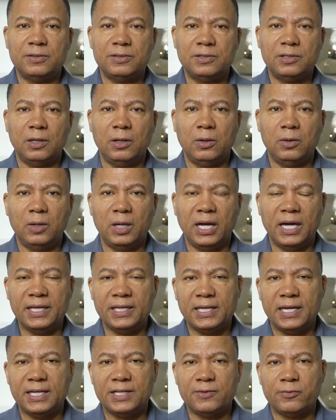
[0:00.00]
so I
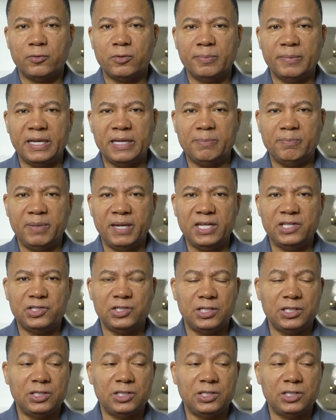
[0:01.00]
got to remain patient.